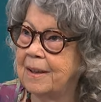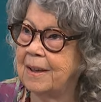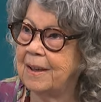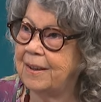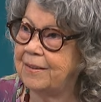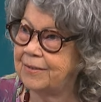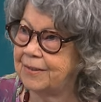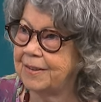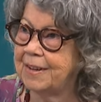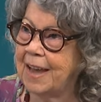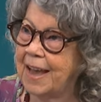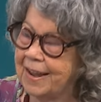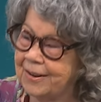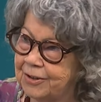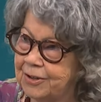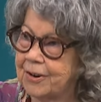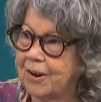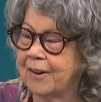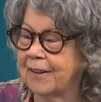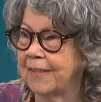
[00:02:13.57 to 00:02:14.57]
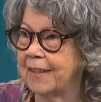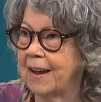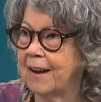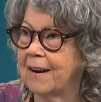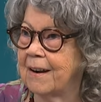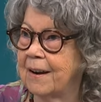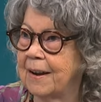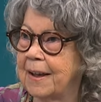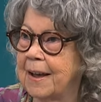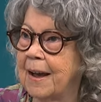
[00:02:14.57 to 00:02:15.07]
is yet on the
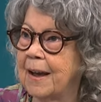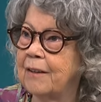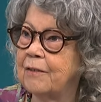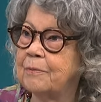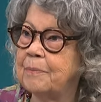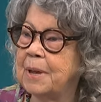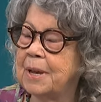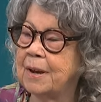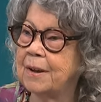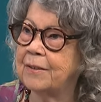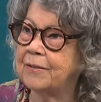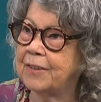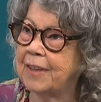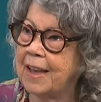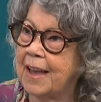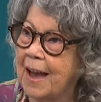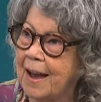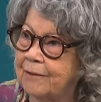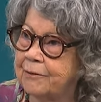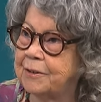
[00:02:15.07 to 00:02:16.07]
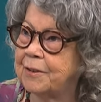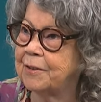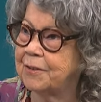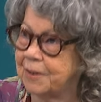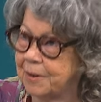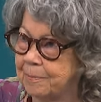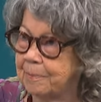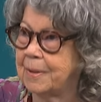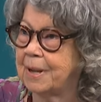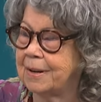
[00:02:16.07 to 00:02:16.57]
archive, because they have to
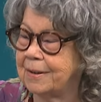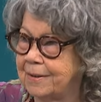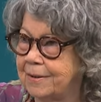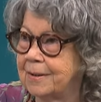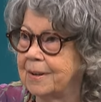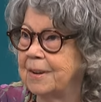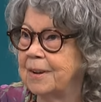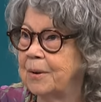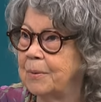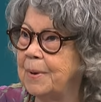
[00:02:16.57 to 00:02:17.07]
submit.